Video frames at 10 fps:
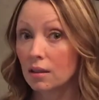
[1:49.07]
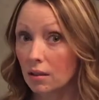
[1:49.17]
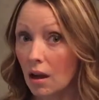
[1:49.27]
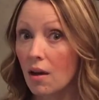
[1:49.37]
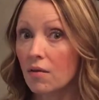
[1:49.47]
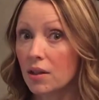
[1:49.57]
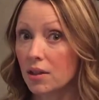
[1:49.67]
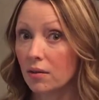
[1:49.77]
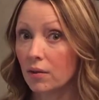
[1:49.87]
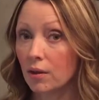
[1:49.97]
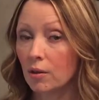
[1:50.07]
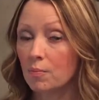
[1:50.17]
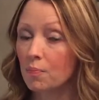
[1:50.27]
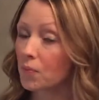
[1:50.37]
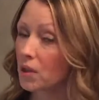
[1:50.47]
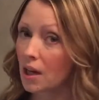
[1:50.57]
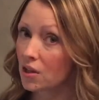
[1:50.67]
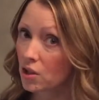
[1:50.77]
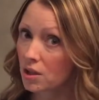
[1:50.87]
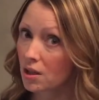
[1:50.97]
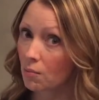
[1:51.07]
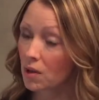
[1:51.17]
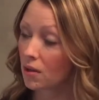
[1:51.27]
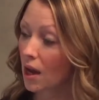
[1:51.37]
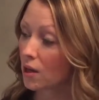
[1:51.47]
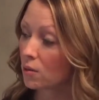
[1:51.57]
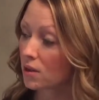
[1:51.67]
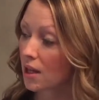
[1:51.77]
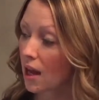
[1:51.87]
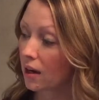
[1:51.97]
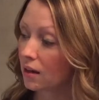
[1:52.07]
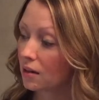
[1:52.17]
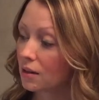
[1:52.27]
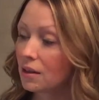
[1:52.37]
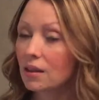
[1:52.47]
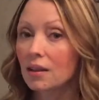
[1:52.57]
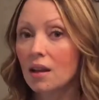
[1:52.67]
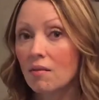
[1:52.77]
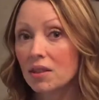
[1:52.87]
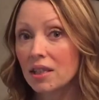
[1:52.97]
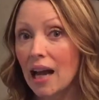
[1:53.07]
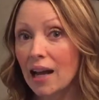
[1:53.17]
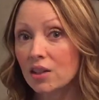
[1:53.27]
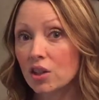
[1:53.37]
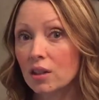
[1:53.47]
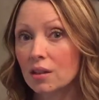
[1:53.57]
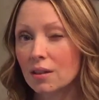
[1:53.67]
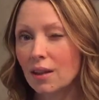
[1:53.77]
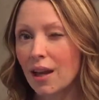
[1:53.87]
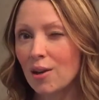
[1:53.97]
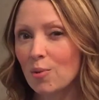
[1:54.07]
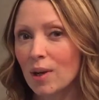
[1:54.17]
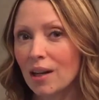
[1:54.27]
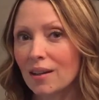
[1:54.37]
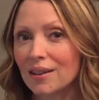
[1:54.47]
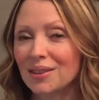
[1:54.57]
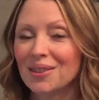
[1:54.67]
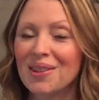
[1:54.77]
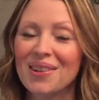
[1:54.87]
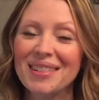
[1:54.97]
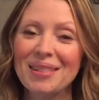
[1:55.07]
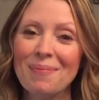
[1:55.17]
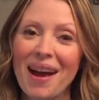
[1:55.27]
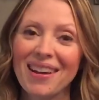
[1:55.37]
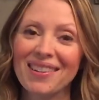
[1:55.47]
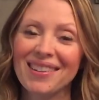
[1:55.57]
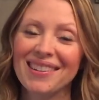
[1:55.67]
Love is a verb, not just something that you say. Love is an action, like a wink or a smile.